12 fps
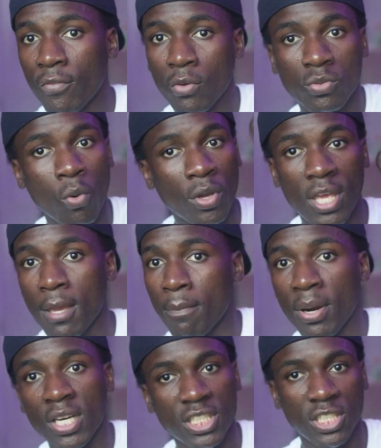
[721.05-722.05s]
views gonna keep
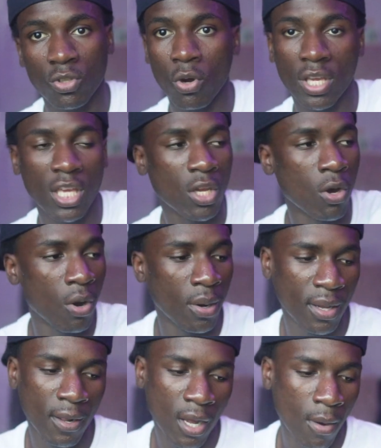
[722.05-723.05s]
pushing, it's gonna keep
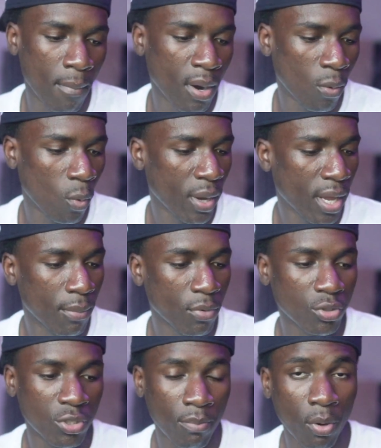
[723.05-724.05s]
going. But with him
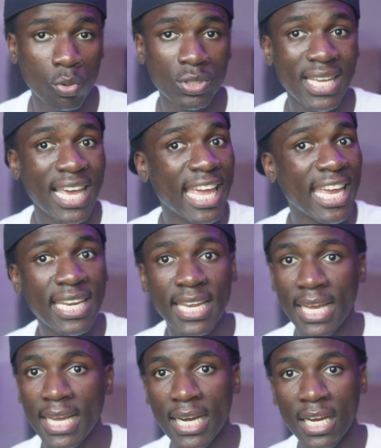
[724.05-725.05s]
using boost, he
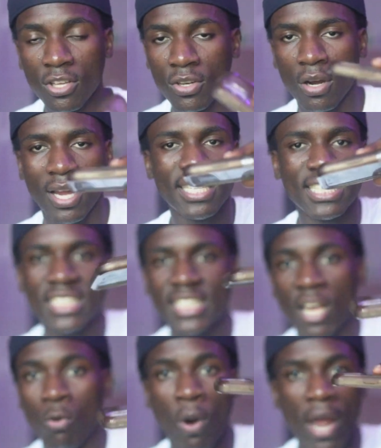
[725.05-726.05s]
did good, you know, because he
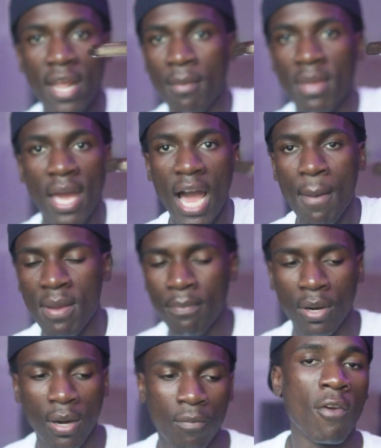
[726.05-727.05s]
stayed right there behind me.
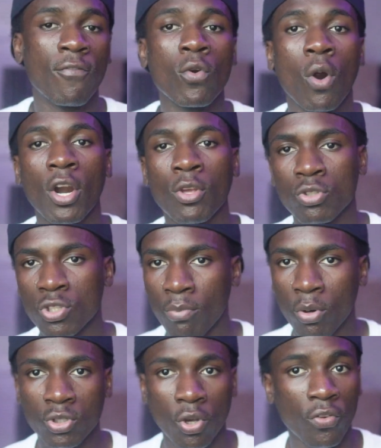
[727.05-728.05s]
But if you are using
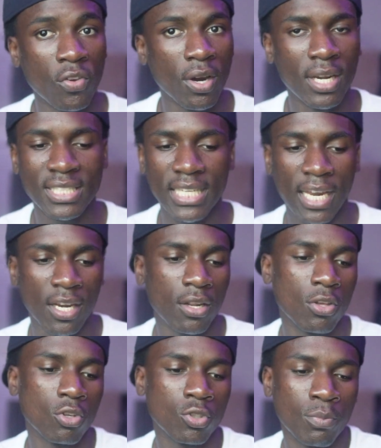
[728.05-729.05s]
boost, or you are deciding to
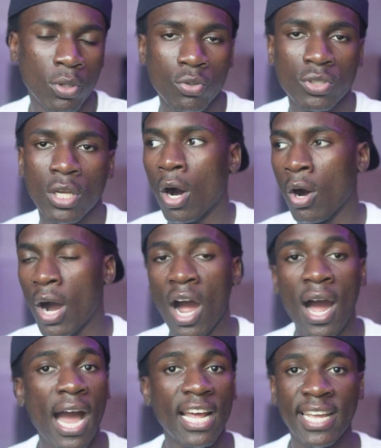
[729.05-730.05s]
use boost, I
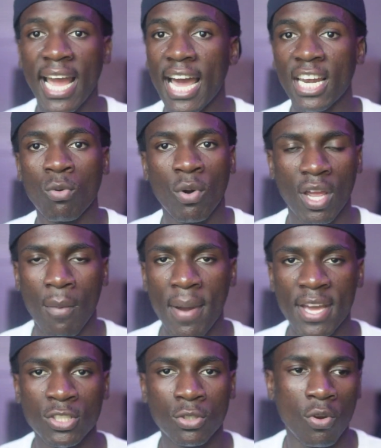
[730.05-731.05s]
highly
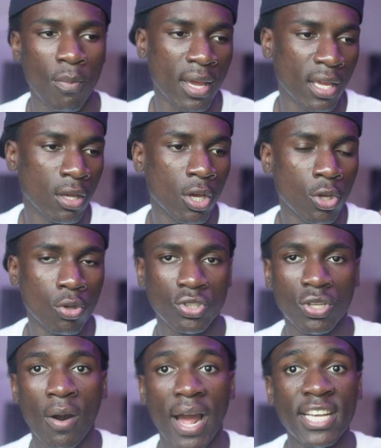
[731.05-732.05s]
recommend you to make your
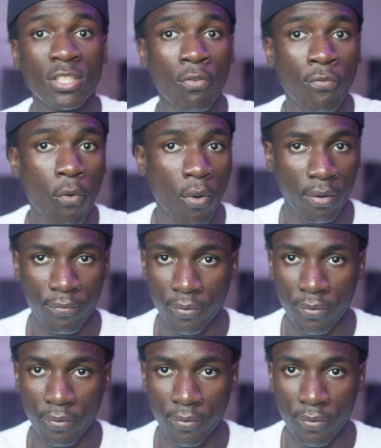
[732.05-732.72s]
song as a fork.